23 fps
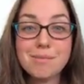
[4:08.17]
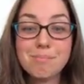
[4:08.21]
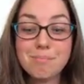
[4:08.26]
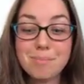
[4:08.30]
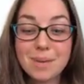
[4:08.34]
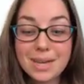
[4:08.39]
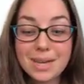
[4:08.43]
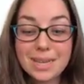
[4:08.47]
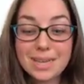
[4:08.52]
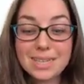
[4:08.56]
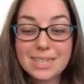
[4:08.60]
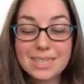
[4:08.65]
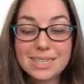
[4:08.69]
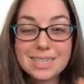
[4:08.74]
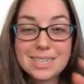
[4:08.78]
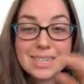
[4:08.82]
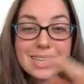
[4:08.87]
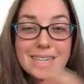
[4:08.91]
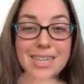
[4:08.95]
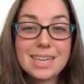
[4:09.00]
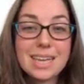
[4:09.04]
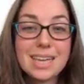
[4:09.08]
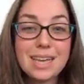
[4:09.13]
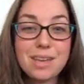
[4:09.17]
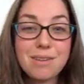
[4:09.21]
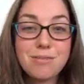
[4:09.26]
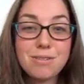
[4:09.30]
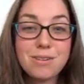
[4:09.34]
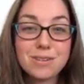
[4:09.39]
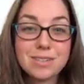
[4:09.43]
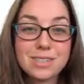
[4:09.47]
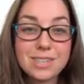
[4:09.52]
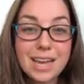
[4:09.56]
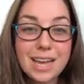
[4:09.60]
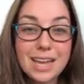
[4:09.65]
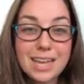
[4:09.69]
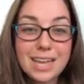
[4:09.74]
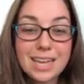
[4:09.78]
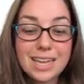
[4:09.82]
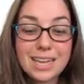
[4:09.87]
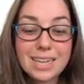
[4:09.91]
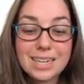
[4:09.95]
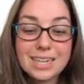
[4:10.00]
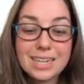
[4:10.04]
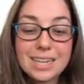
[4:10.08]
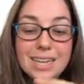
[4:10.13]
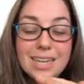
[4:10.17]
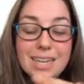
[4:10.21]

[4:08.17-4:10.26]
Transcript: But if you're tight,